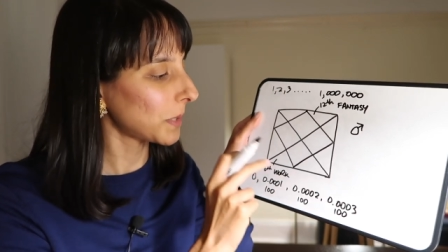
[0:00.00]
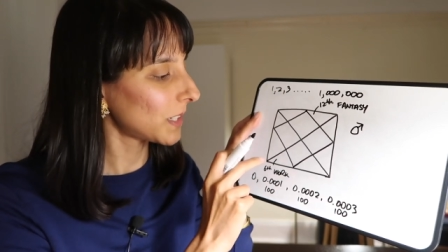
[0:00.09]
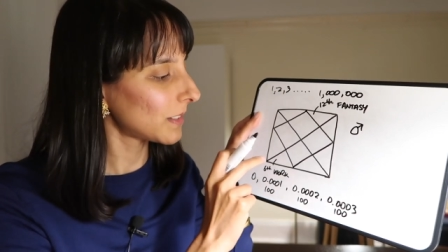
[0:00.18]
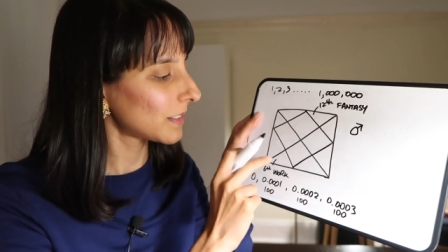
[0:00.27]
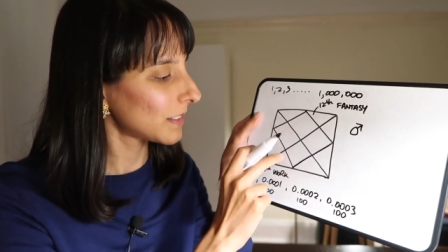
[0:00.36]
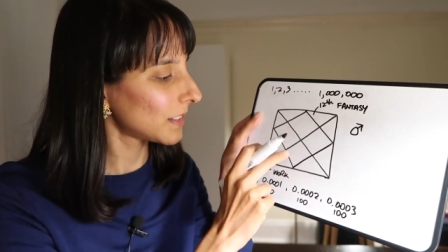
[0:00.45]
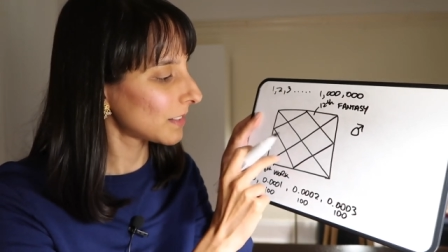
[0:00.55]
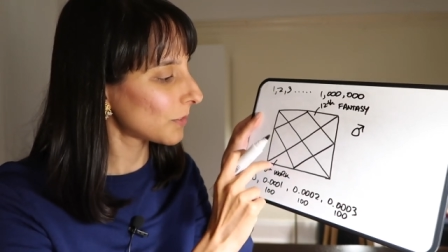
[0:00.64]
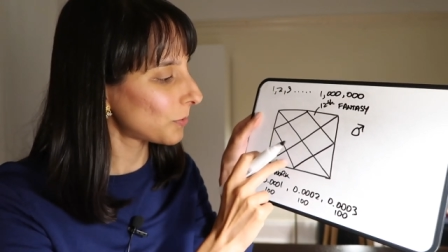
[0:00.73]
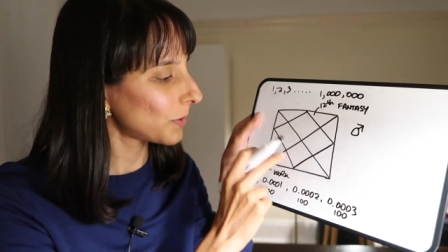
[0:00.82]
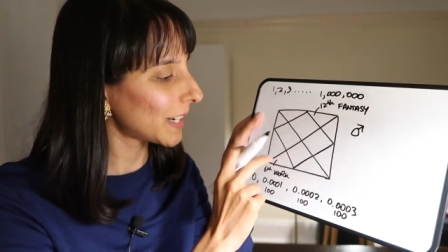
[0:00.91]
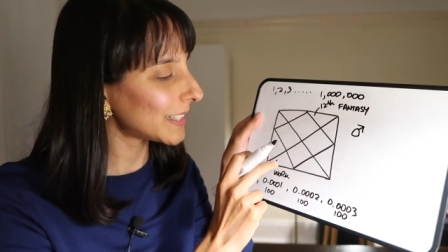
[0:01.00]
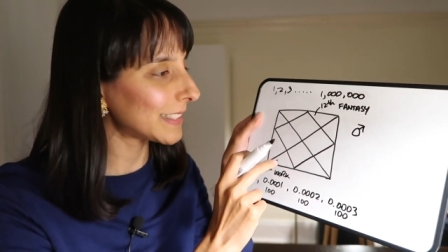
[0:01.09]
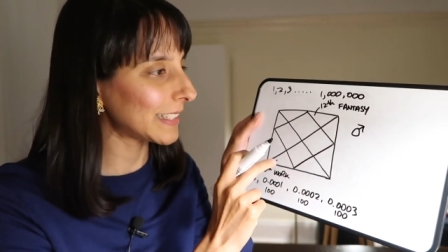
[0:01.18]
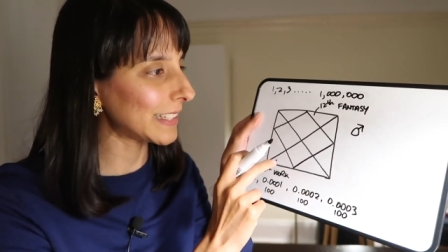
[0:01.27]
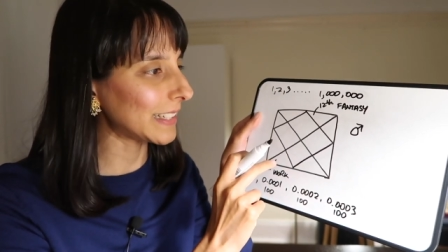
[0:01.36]
Mars is
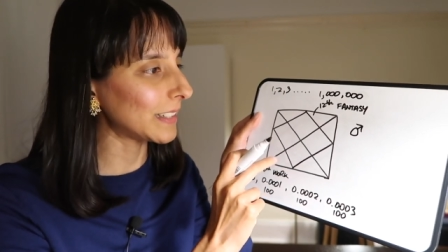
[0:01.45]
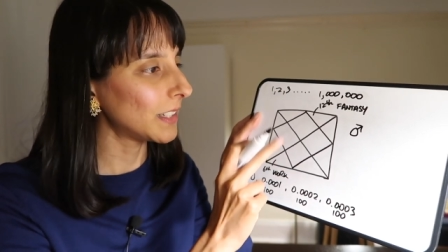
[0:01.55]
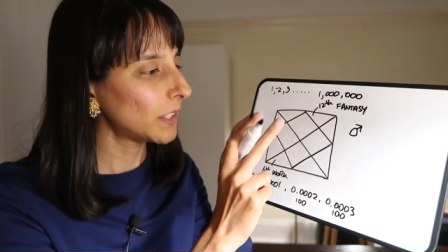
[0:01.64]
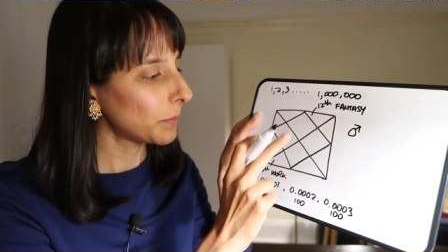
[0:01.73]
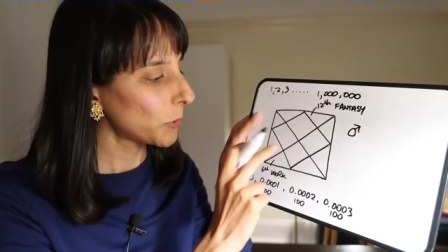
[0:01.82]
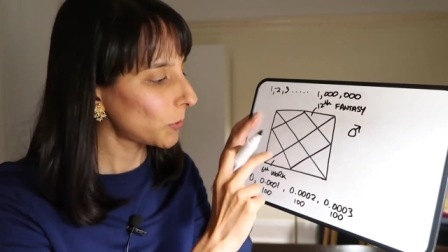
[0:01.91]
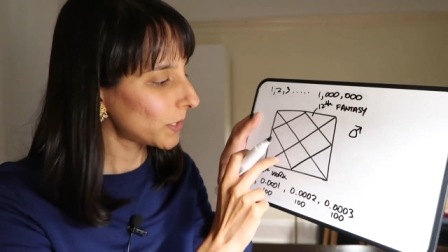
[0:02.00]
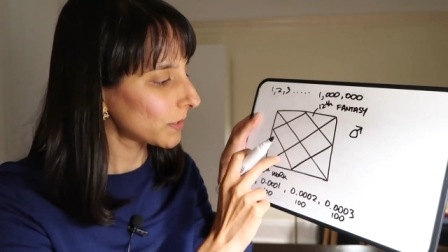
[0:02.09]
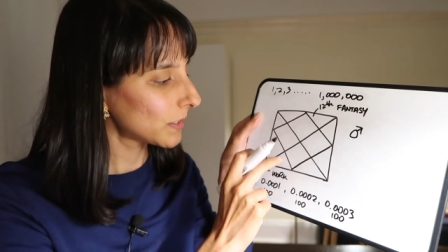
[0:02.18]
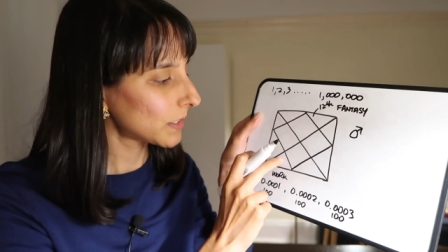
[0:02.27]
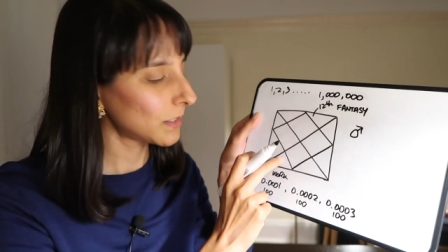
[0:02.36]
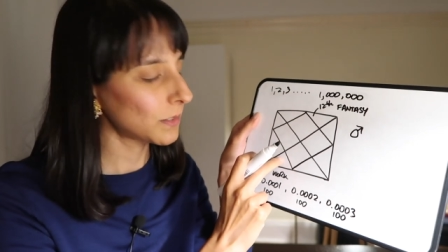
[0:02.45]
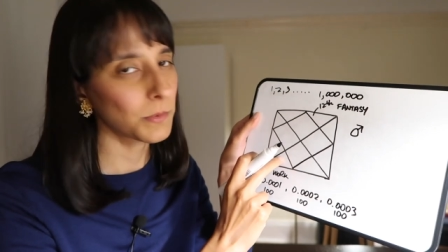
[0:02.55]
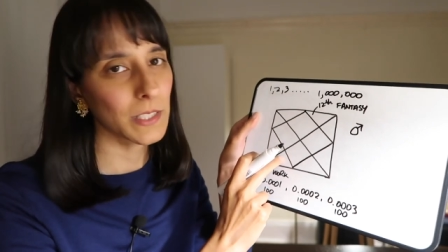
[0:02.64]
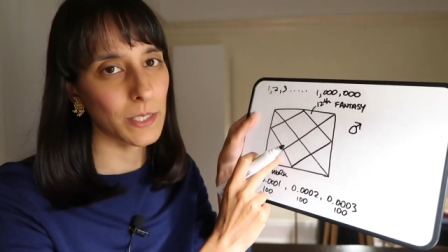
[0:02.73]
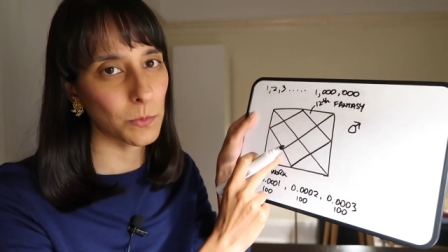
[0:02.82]
great here. Who else does
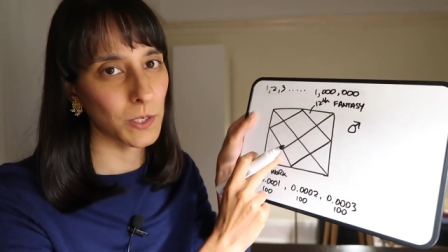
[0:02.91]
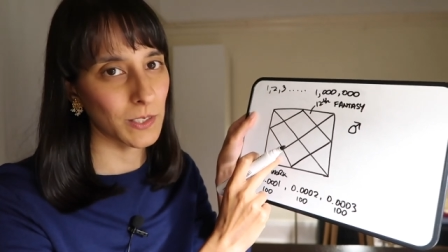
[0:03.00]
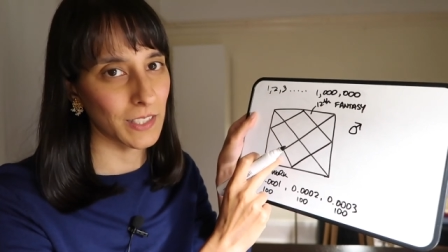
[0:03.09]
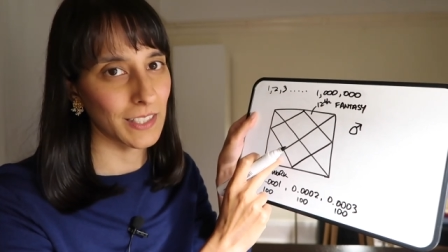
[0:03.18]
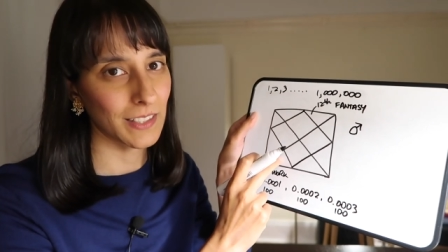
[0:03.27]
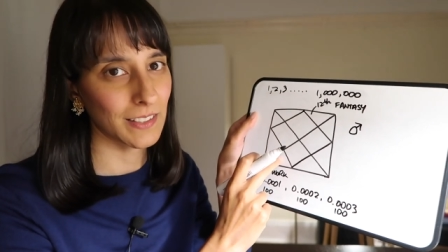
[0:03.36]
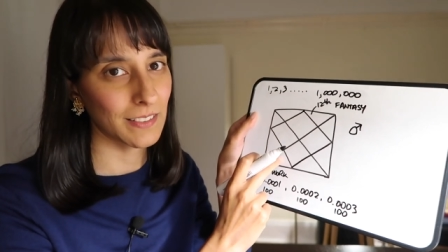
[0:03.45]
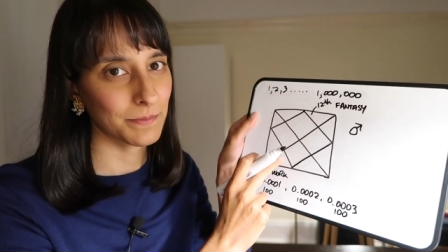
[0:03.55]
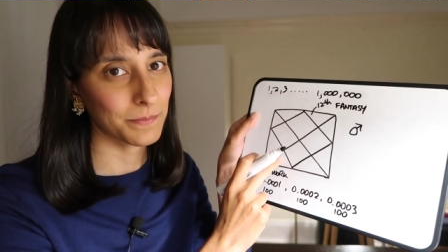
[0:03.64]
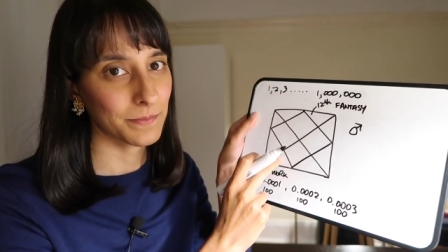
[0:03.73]
really well here?